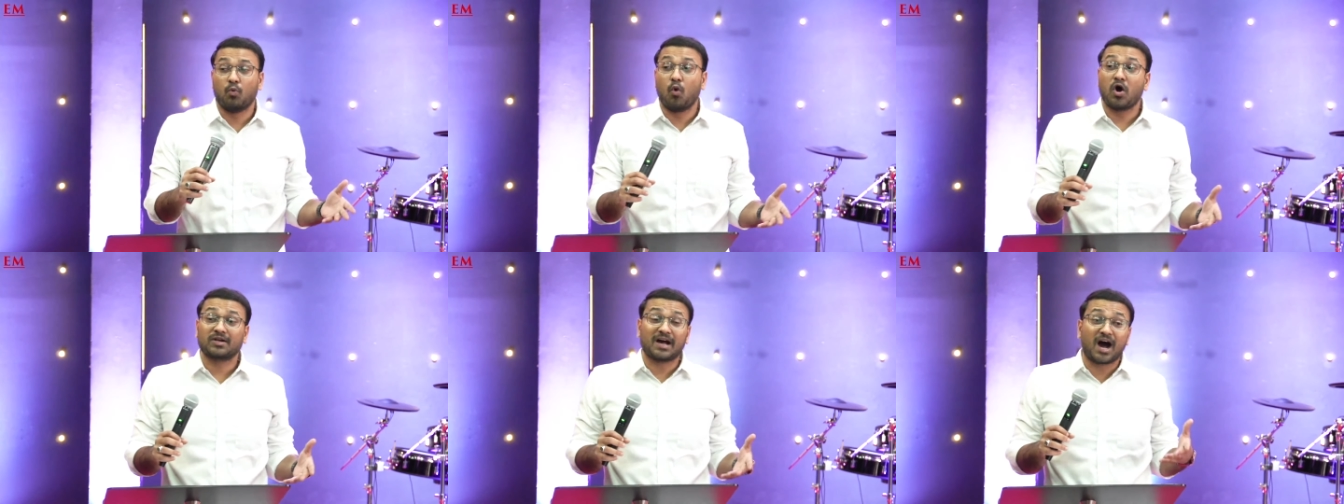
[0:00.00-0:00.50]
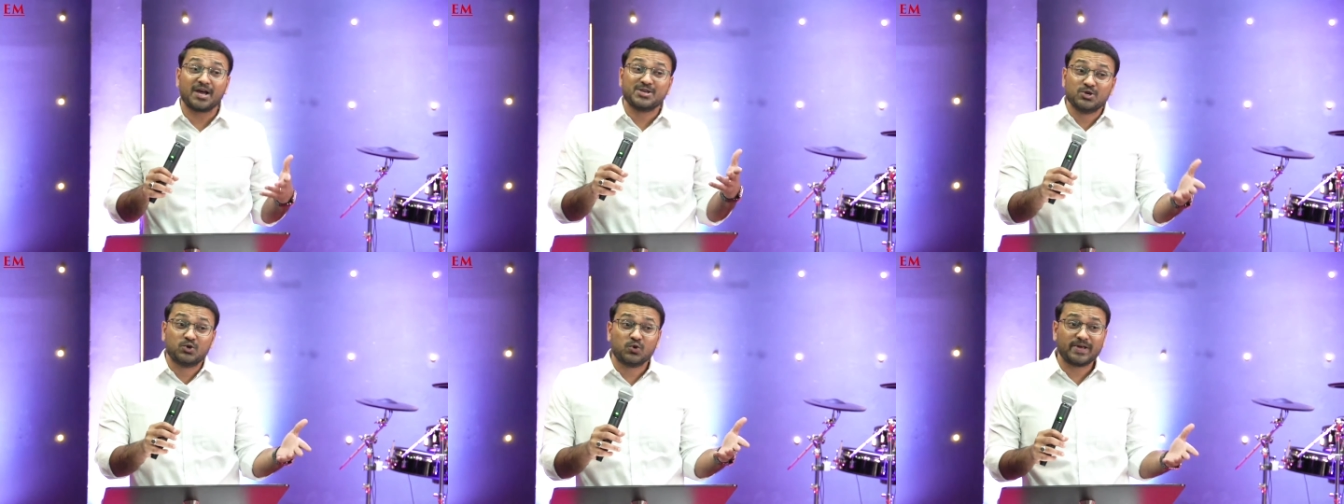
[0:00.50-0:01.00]
what are you
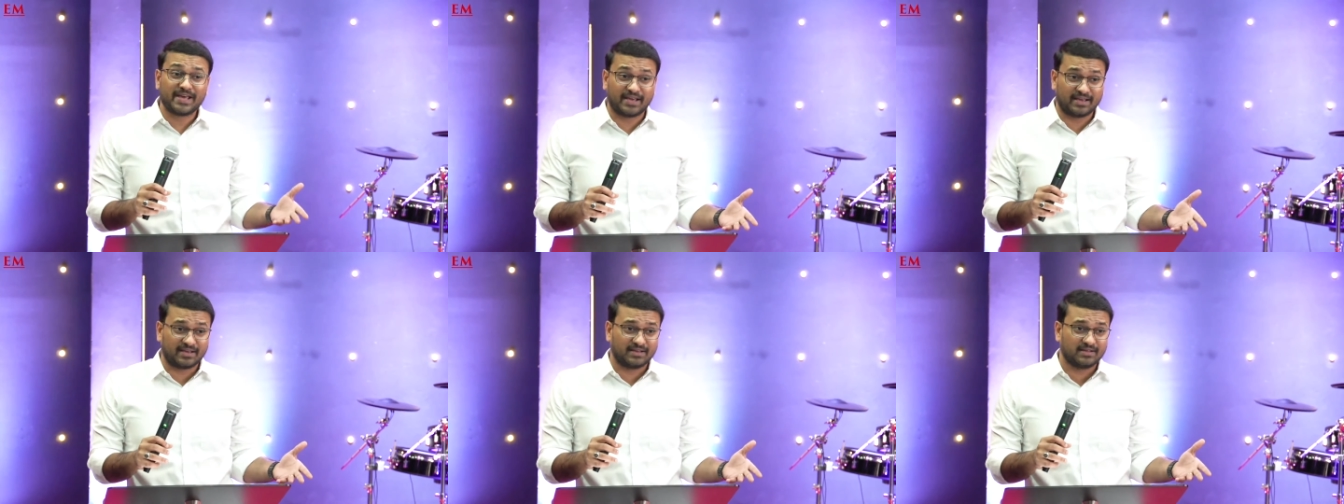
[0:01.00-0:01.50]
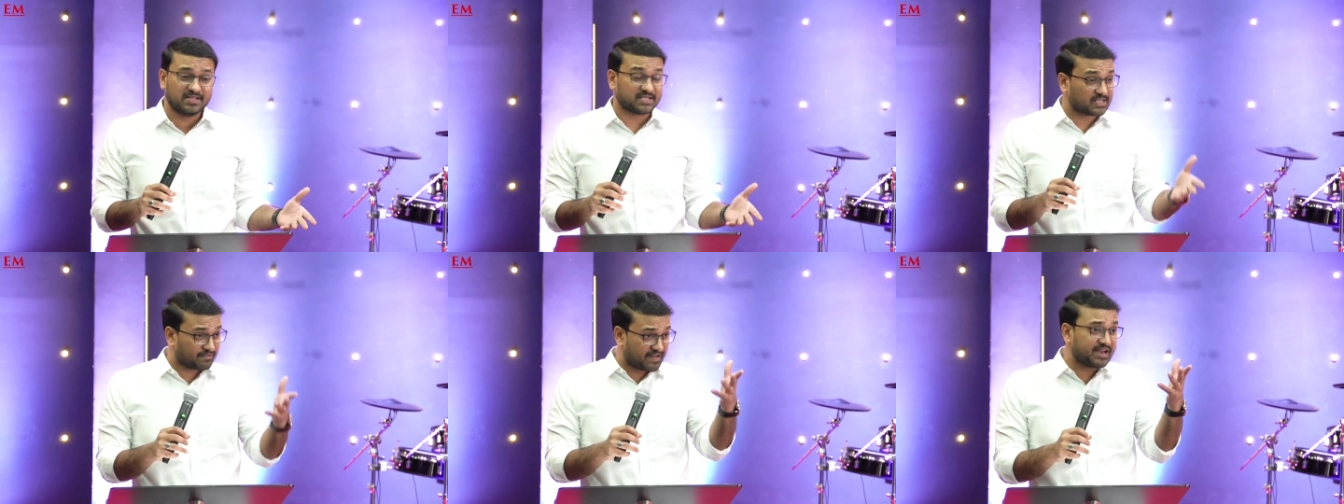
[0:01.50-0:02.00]
doing? This is
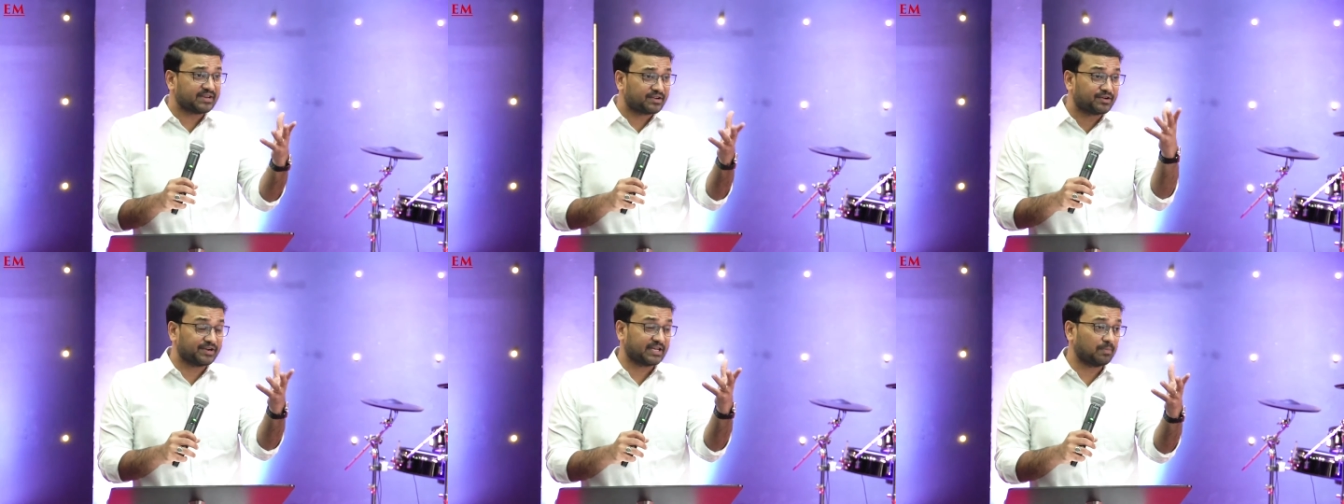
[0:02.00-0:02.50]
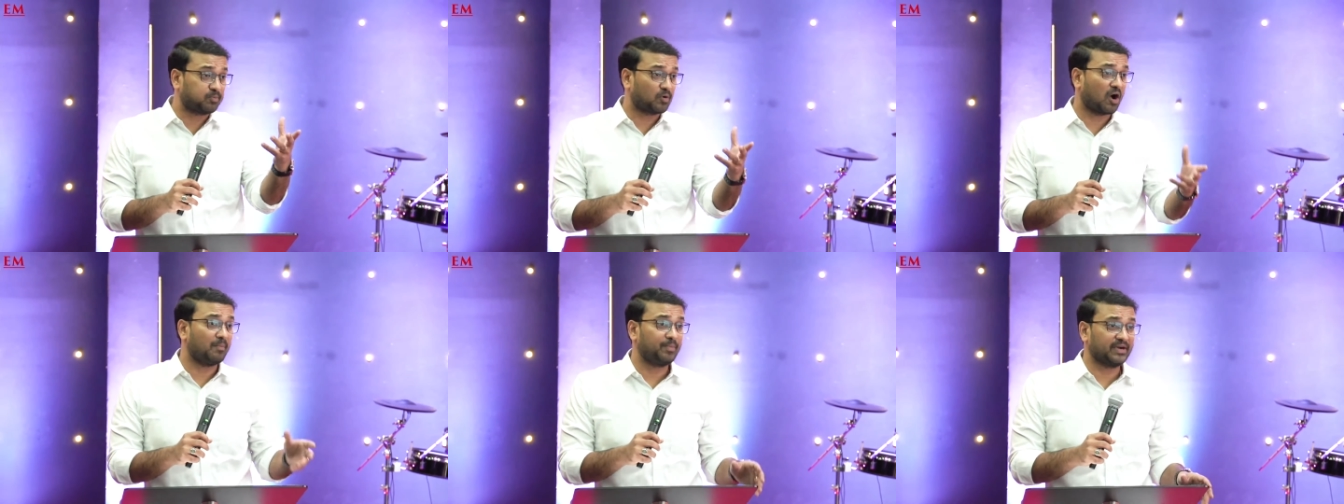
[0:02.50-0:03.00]
a very critical
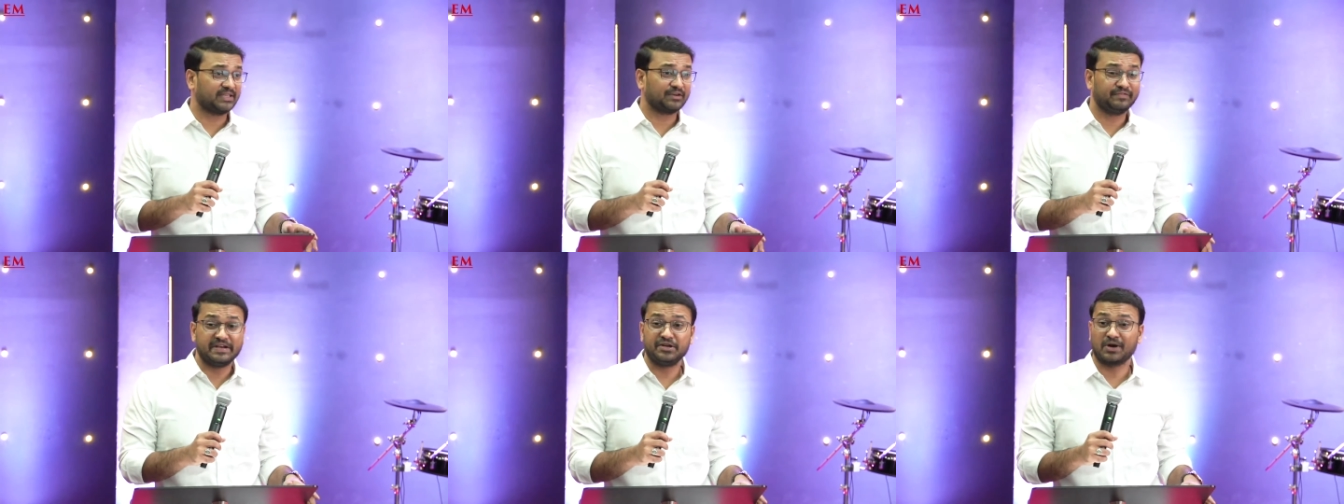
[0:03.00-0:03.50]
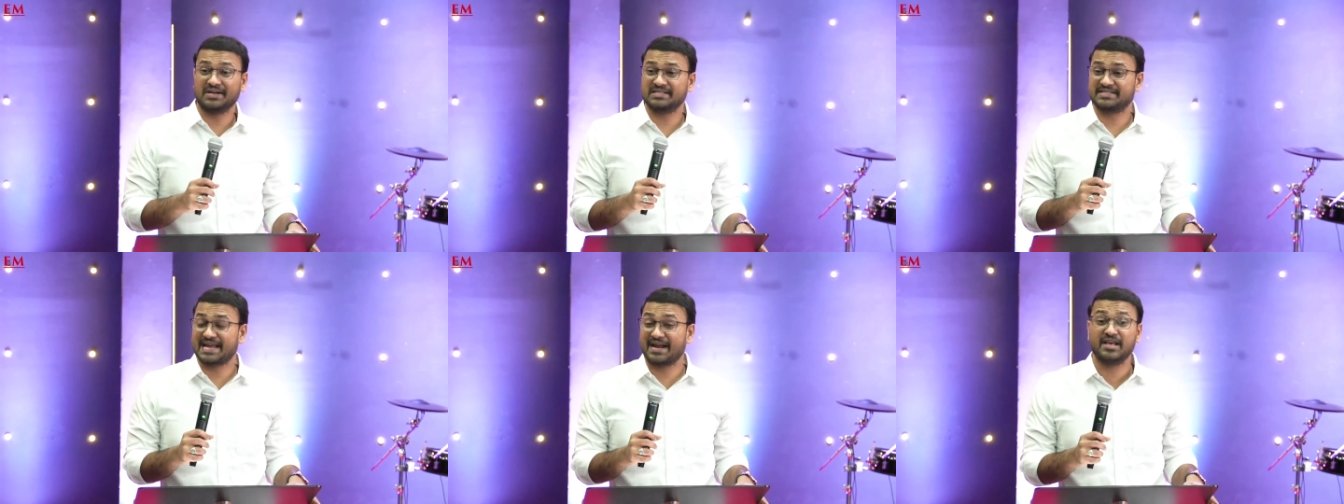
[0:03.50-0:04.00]
component that we need to
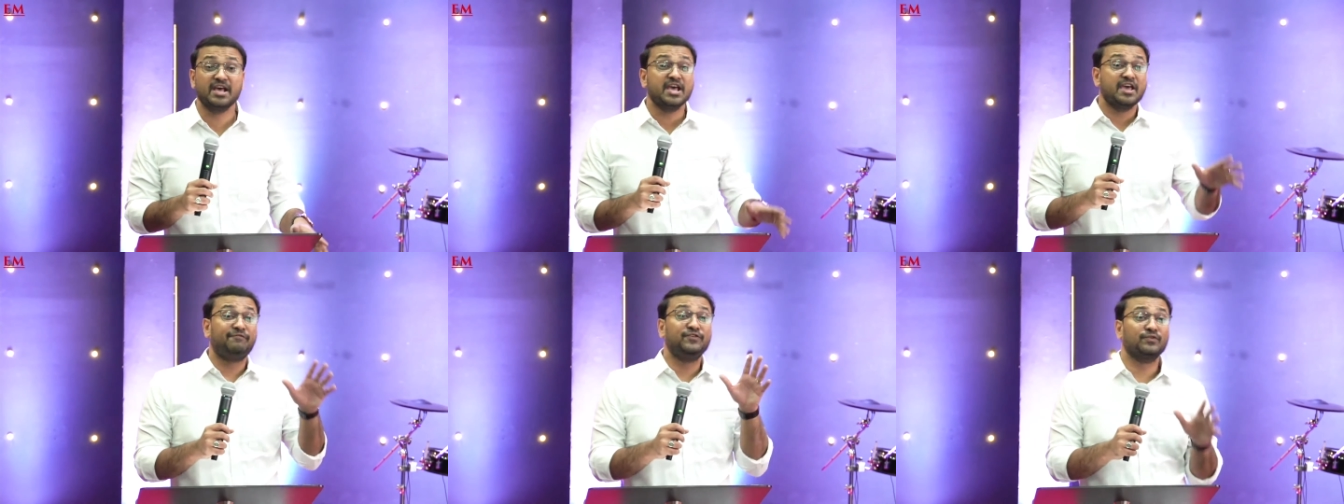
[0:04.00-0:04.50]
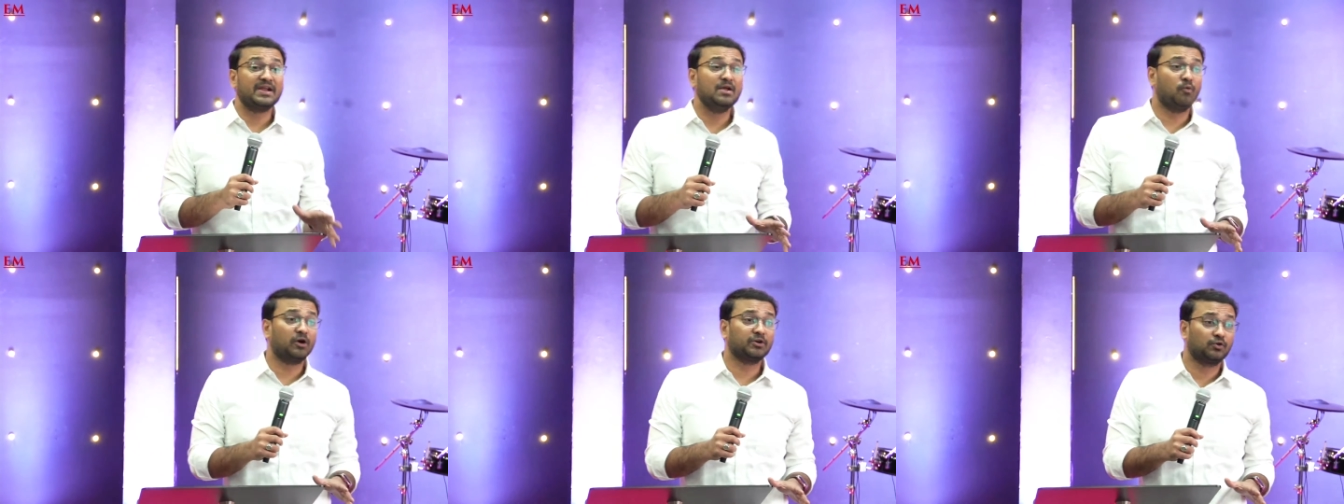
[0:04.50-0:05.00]
understand. If you really
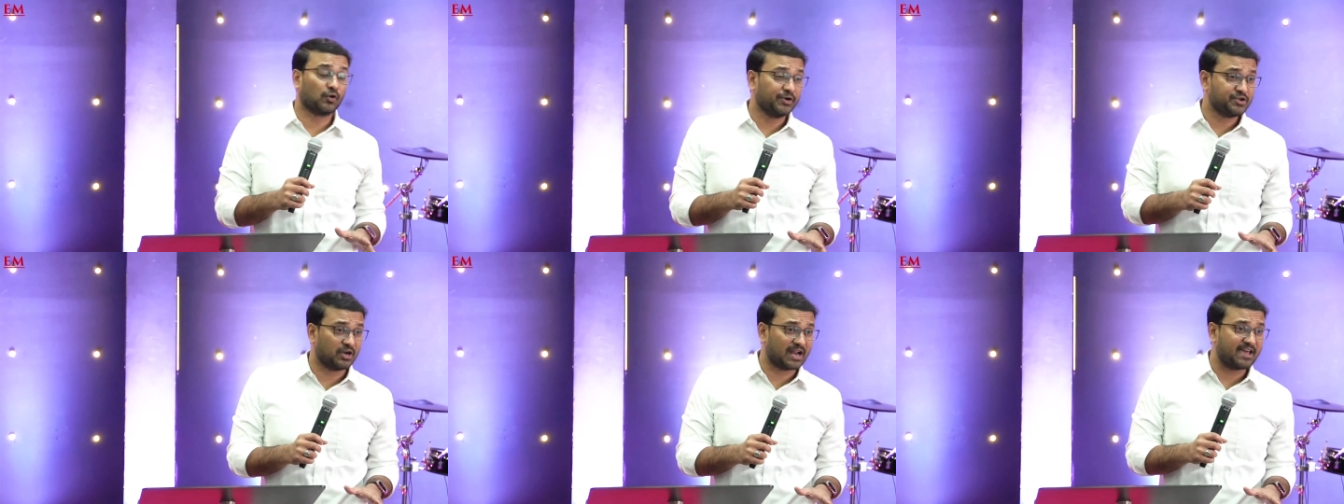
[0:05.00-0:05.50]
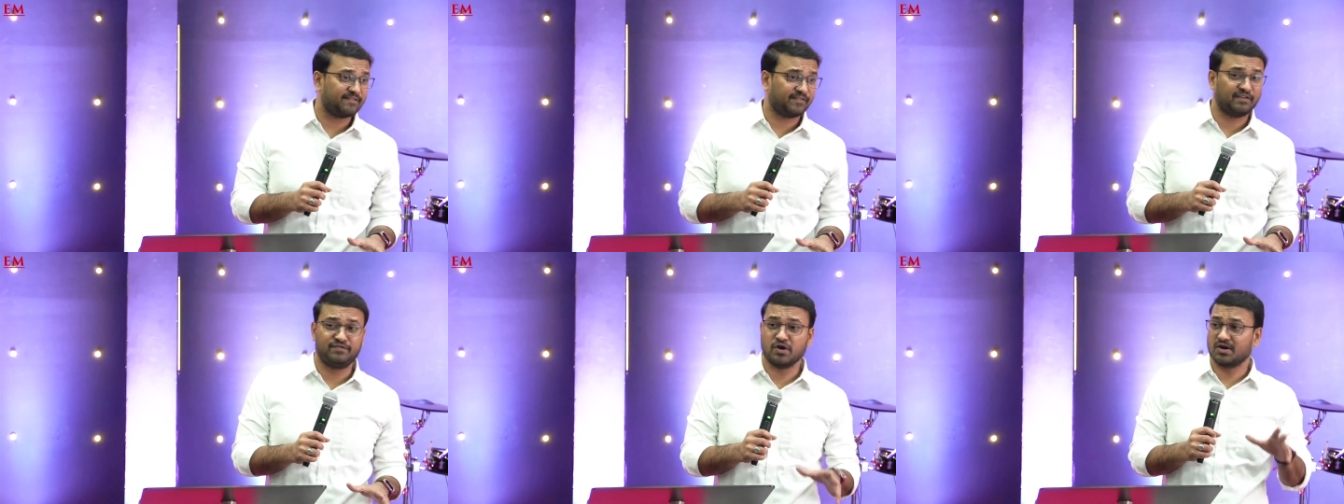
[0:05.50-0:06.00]
want to grow in your life,
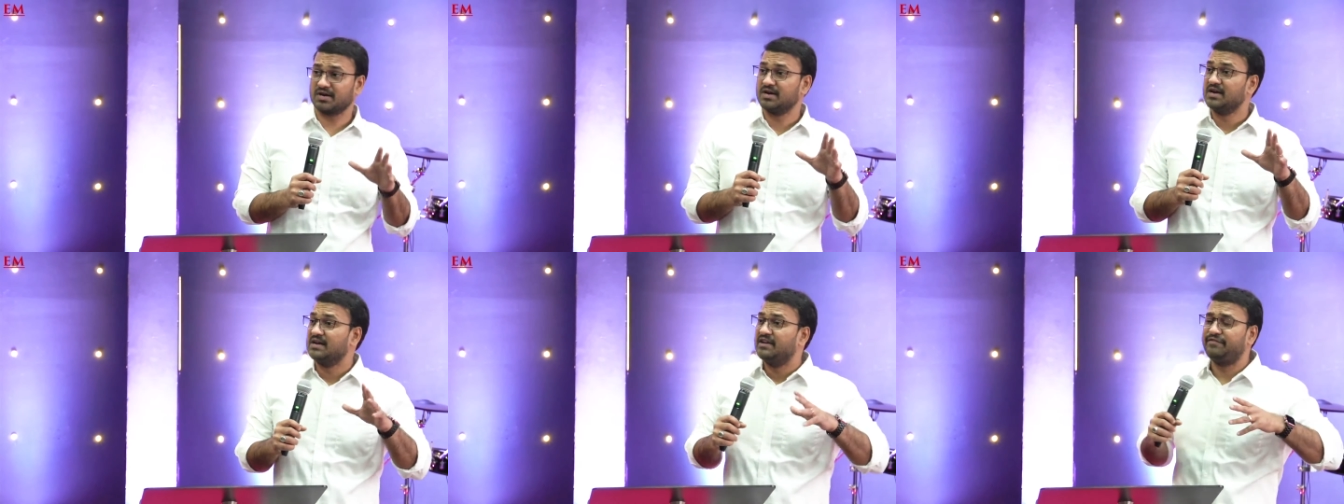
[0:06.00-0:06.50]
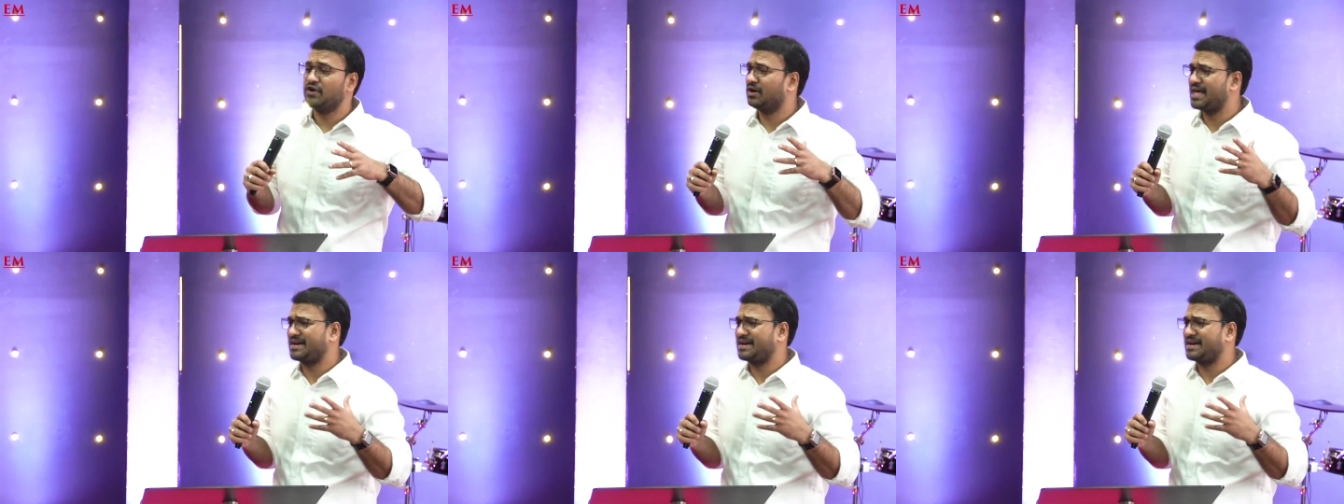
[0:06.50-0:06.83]
if you're, if you're like,